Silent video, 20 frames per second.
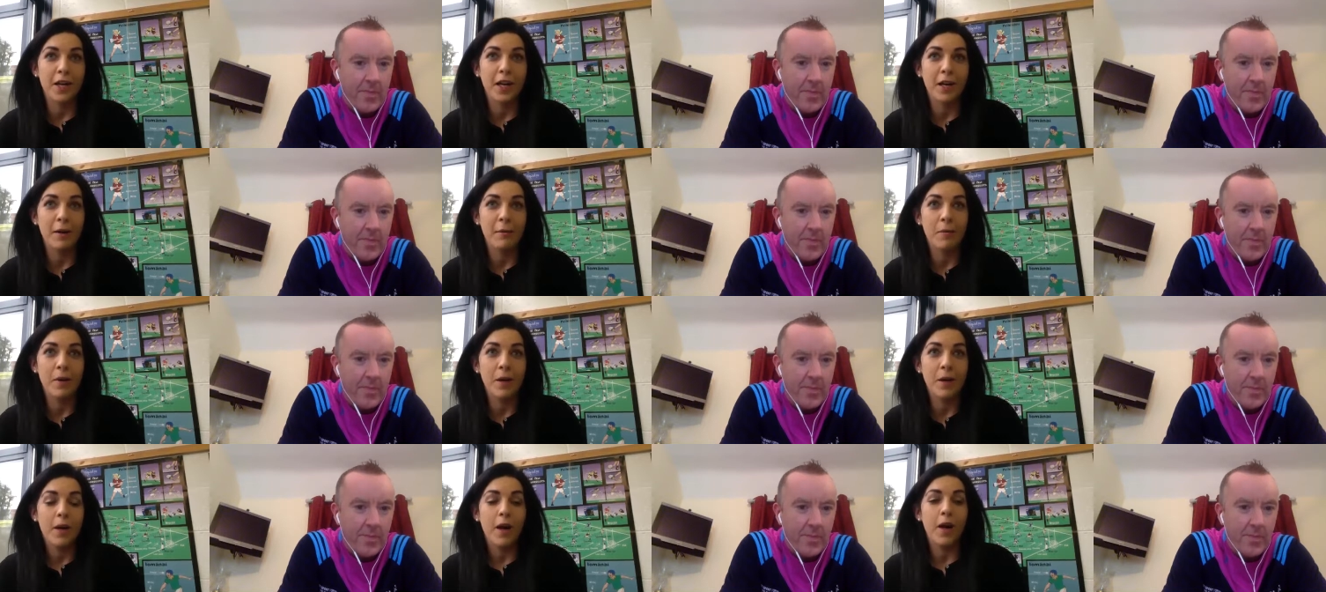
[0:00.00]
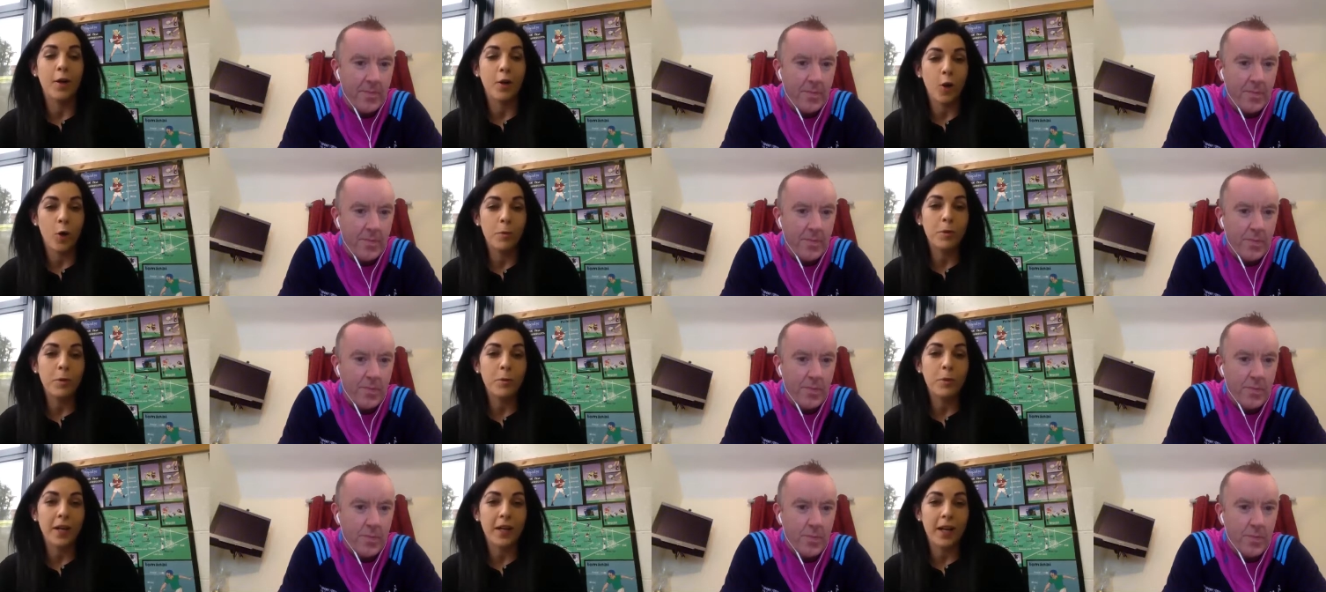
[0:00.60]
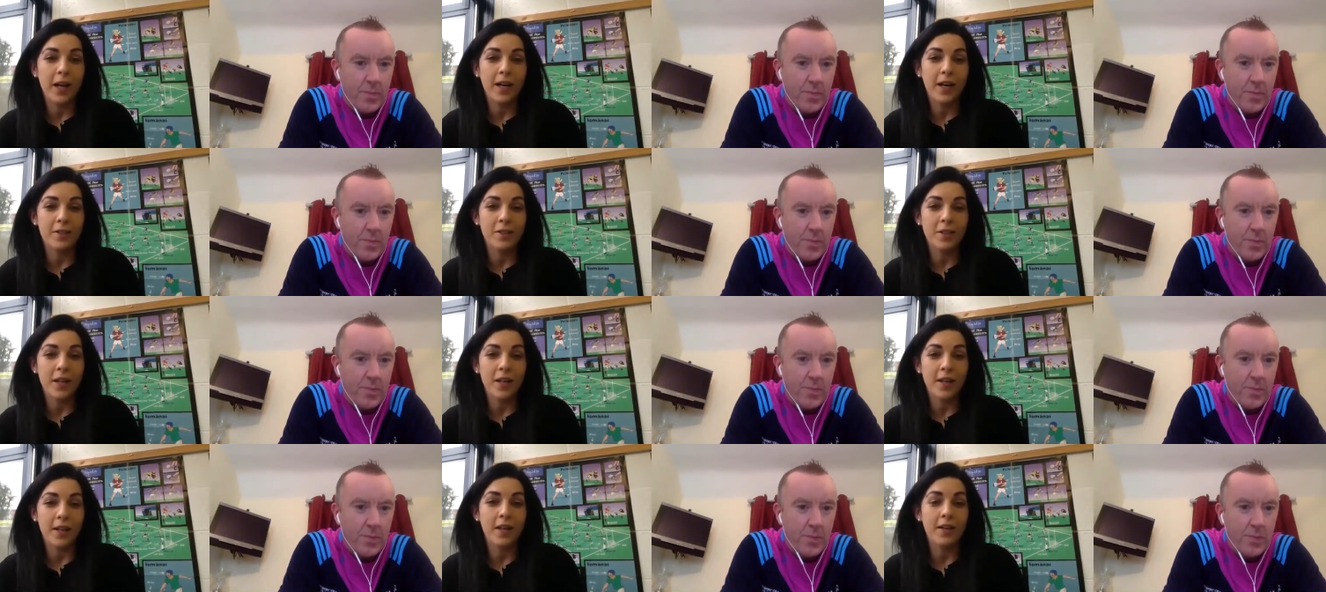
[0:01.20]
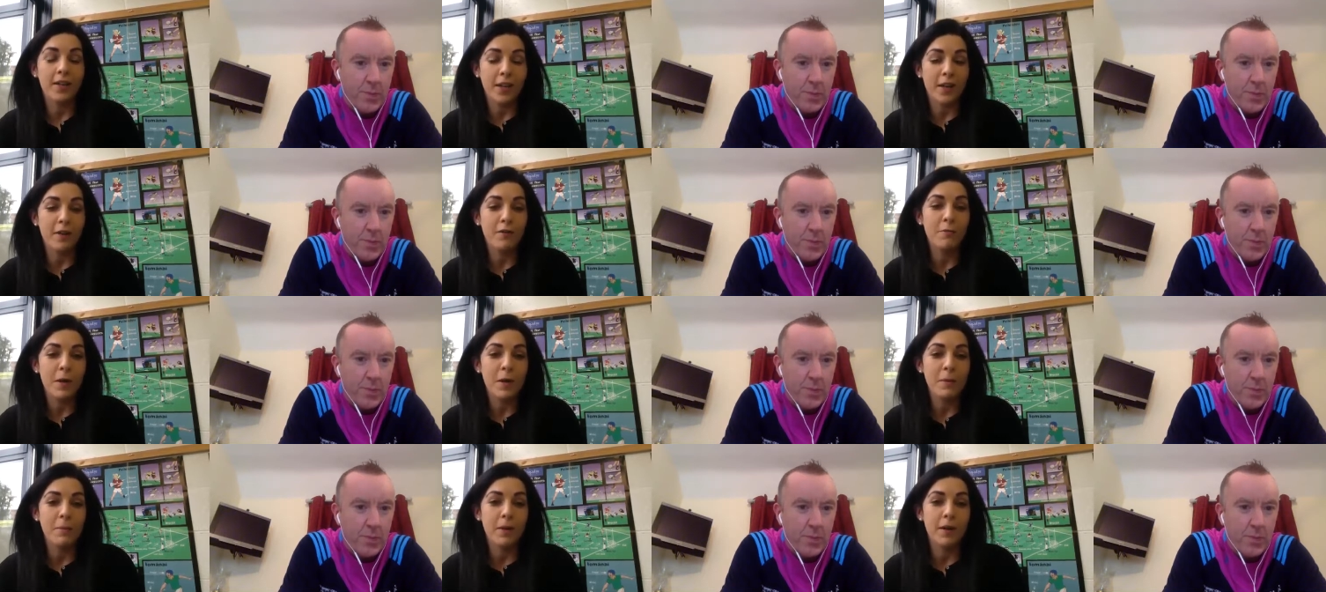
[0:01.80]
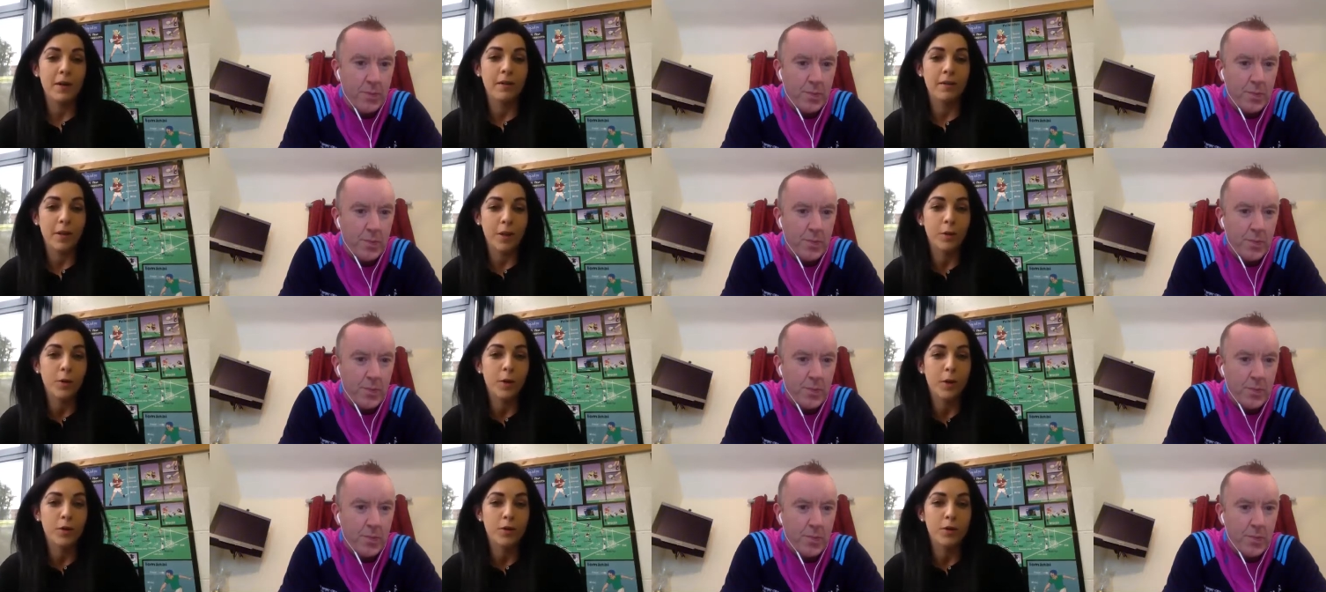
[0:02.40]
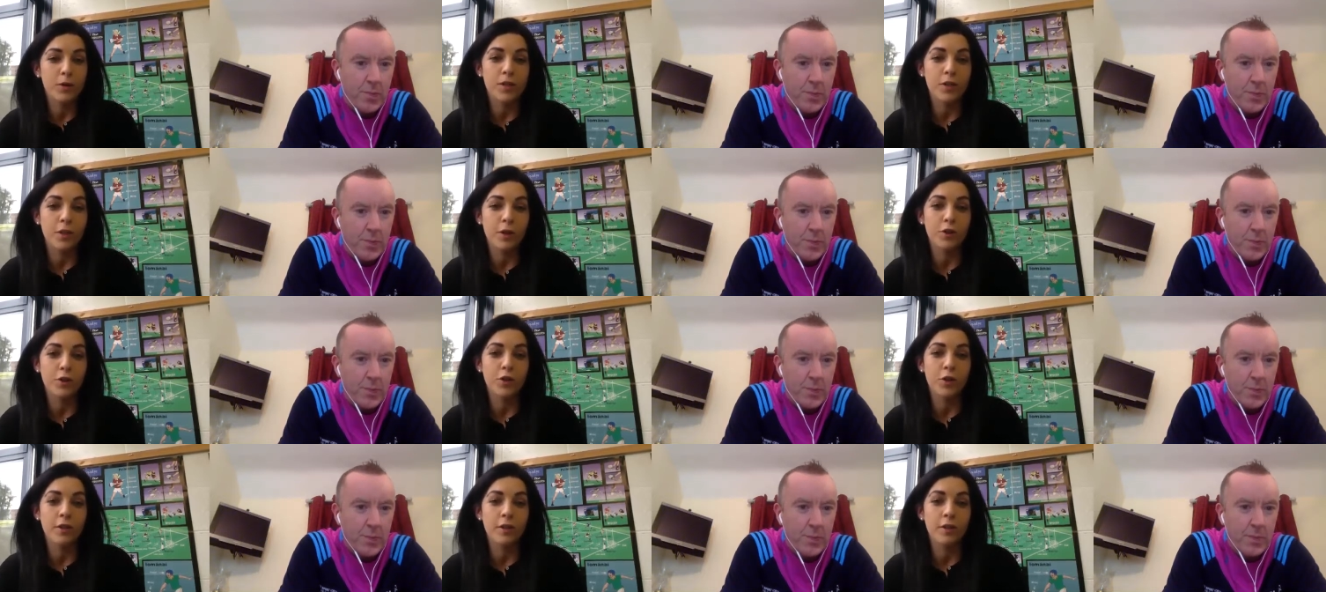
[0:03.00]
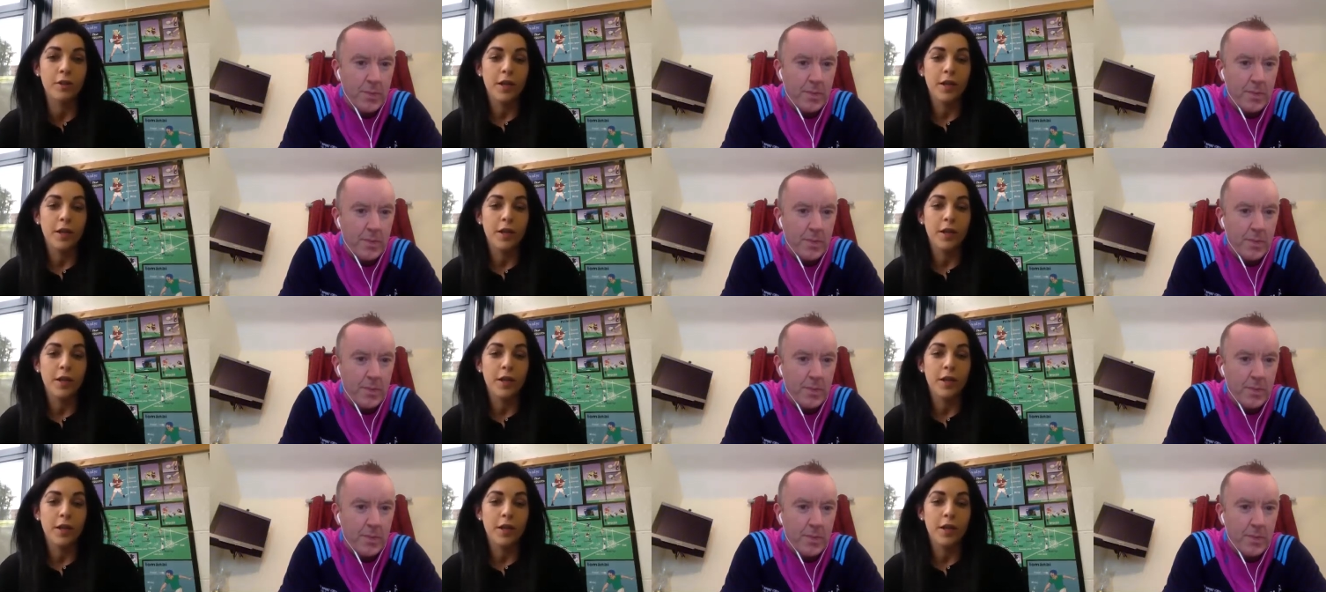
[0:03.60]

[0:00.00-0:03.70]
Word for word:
Speaker 1: um, I hope that we can add to that and give people, you know, a good discussion,